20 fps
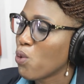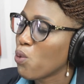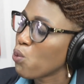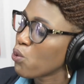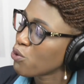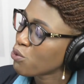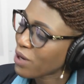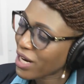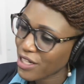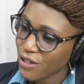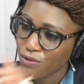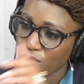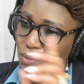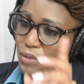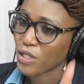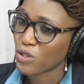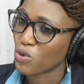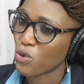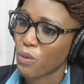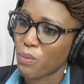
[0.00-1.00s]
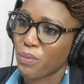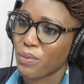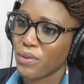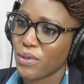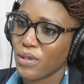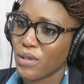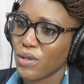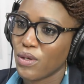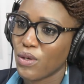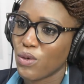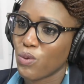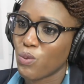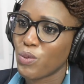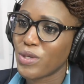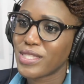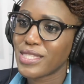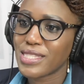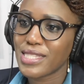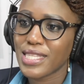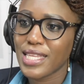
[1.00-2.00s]
Right from the top.
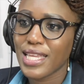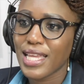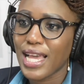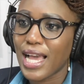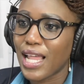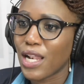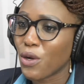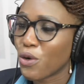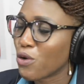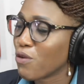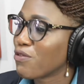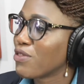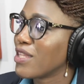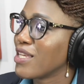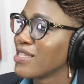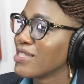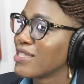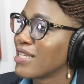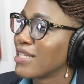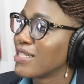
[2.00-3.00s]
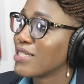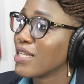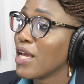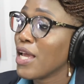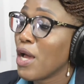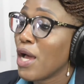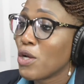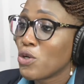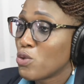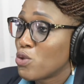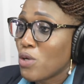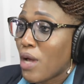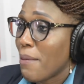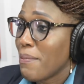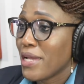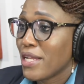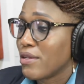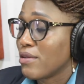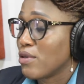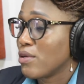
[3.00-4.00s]
We see a lot of things that, I
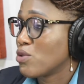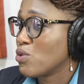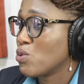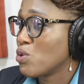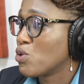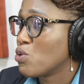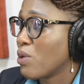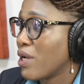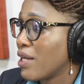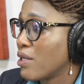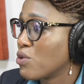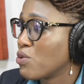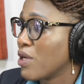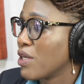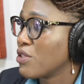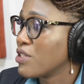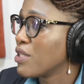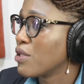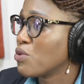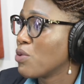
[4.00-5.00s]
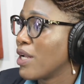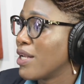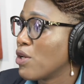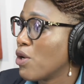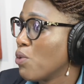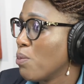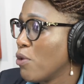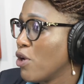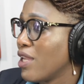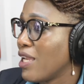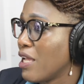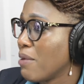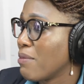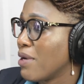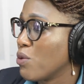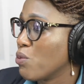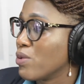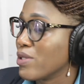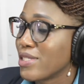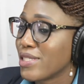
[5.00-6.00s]
mean, to a normal
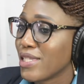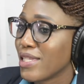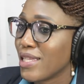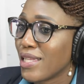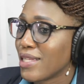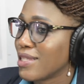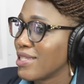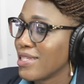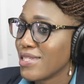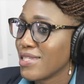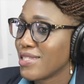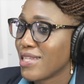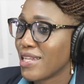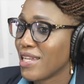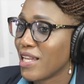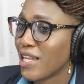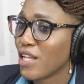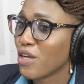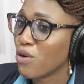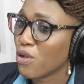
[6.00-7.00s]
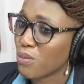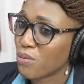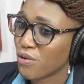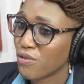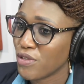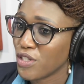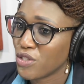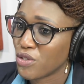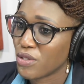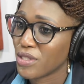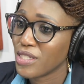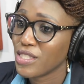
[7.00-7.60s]
layman will see that this is an illegal provision.